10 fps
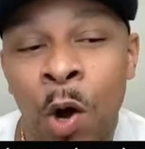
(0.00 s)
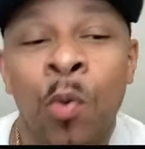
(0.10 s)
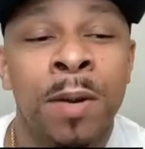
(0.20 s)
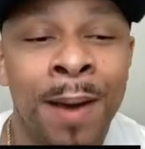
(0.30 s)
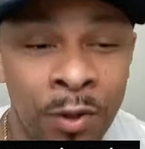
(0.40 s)

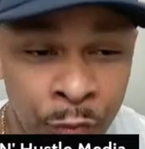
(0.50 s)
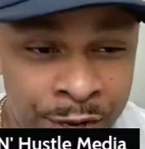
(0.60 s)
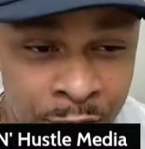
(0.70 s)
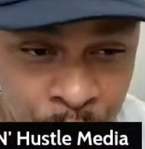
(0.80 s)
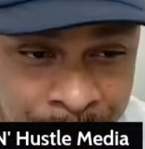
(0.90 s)
owing about
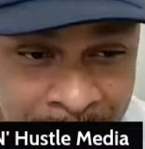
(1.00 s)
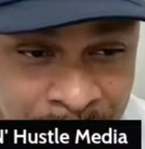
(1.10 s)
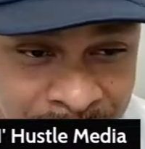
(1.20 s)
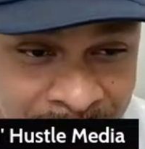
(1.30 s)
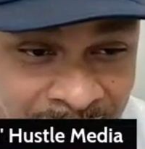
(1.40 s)

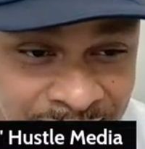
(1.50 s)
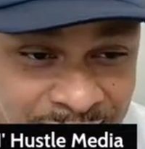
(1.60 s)
$300,000.